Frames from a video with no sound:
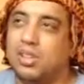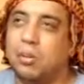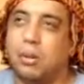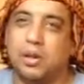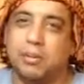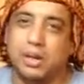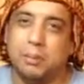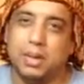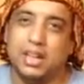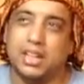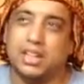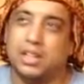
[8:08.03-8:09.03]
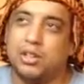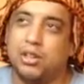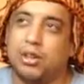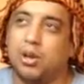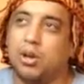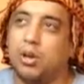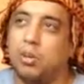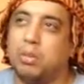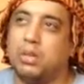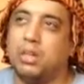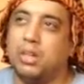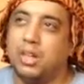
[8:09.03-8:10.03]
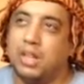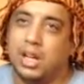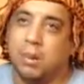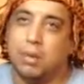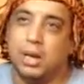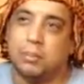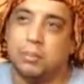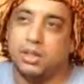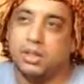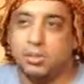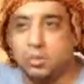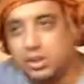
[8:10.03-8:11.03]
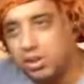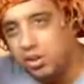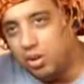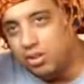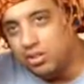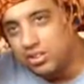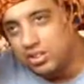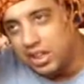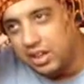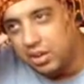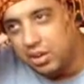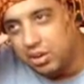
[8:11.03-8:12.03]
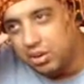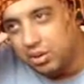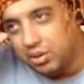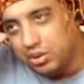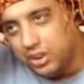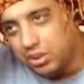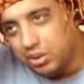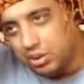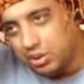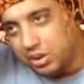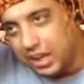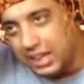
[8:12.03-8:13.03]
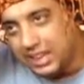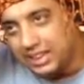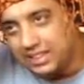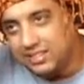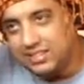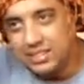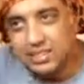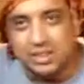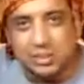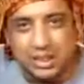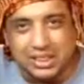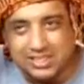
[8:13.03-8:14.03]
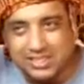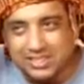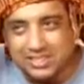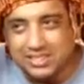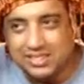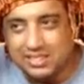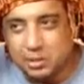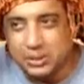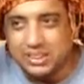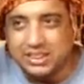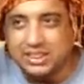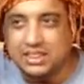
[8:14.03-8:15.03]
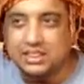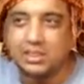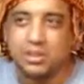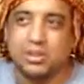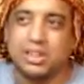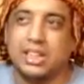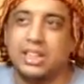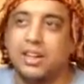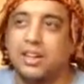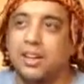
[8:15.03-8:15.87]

bit like a crow, but a black bird with yellow eyes and quite squinted sort of thing.